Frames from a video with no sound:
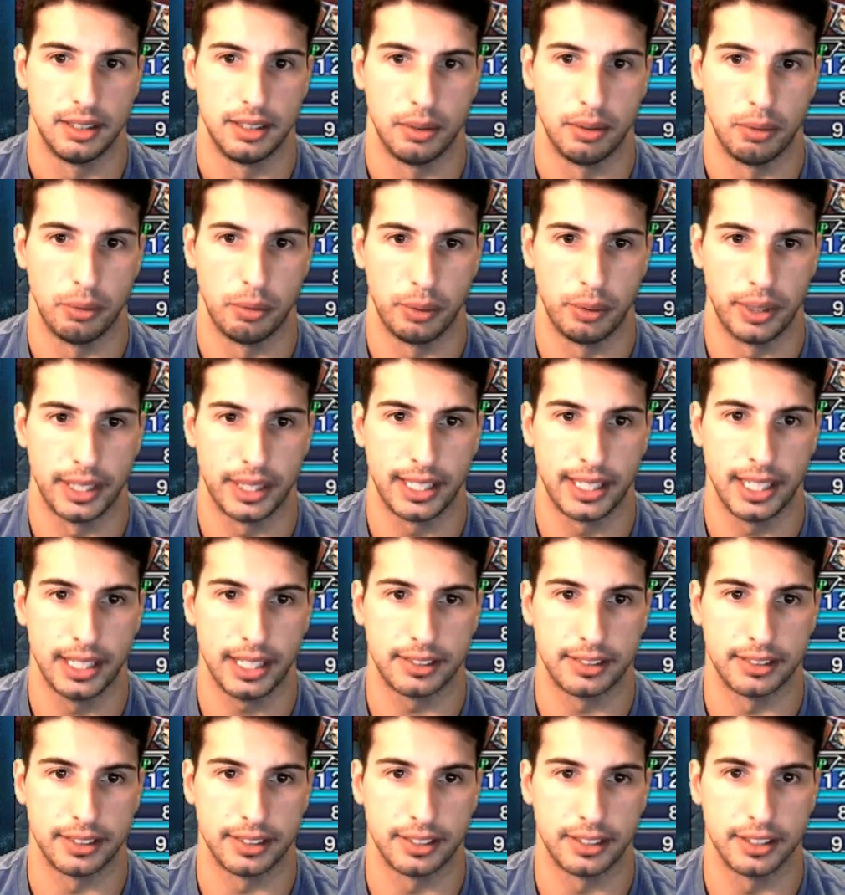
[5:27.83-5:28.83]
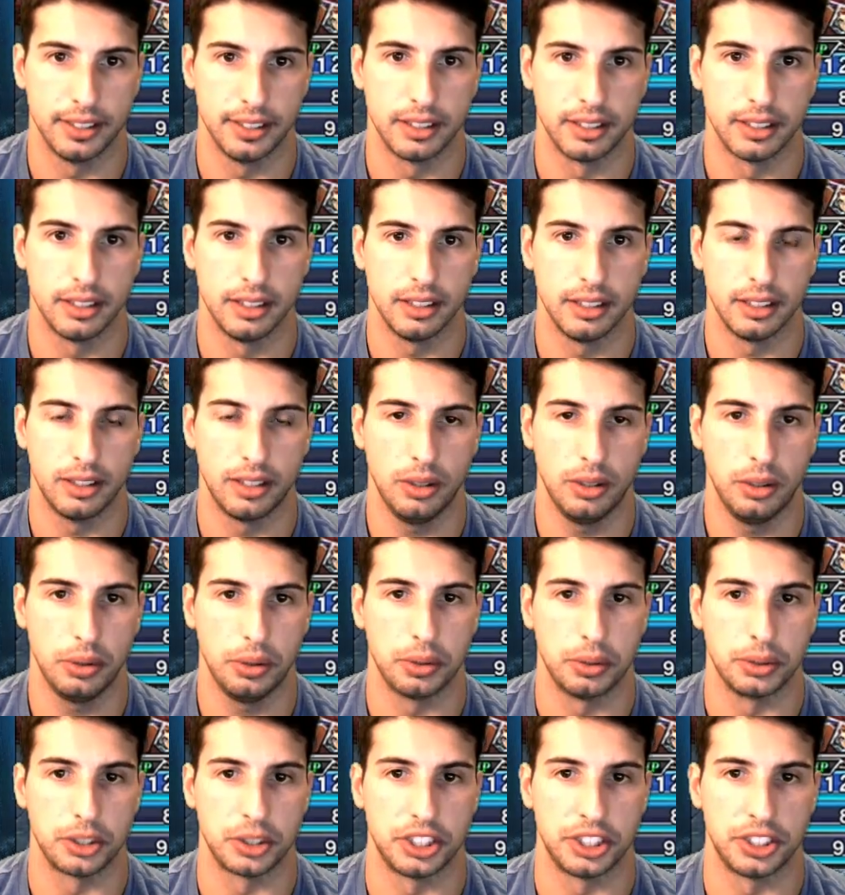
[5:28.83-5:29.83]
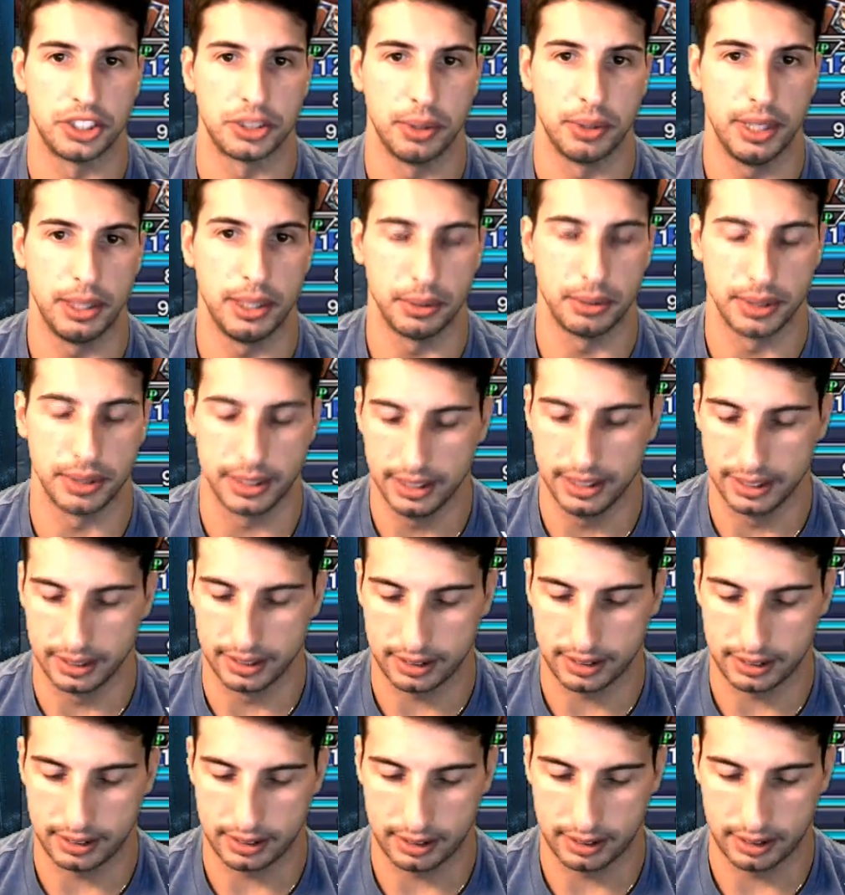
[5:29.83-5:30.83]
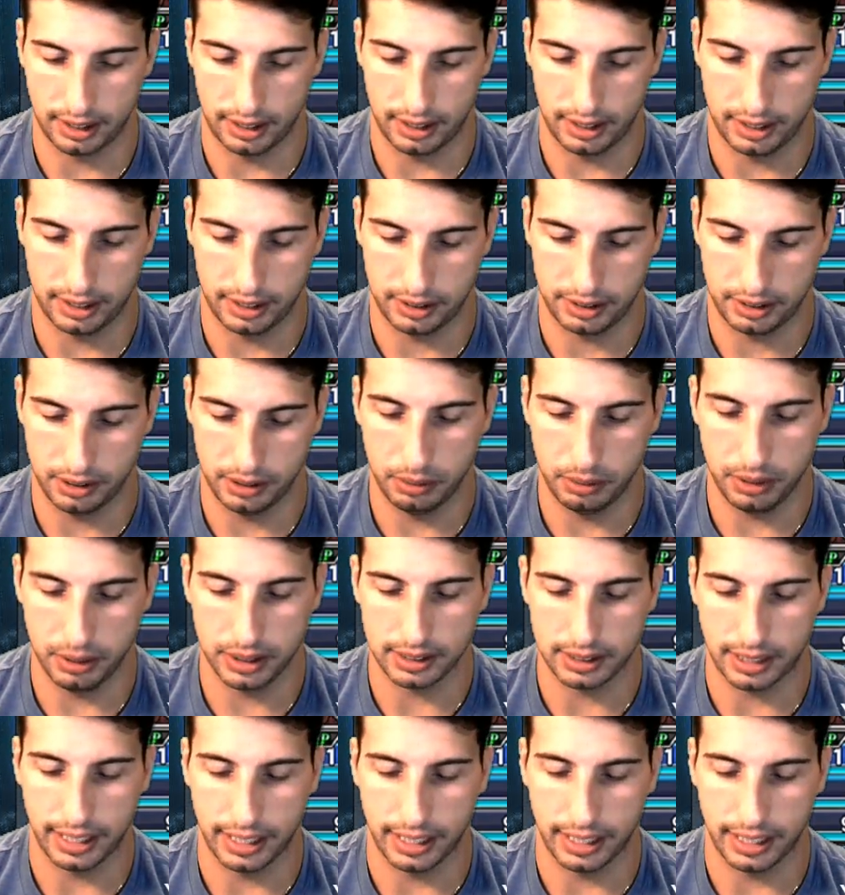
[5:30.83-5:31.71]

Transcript: We got the girl. Oh, she's ready with this. Uh, you know what? I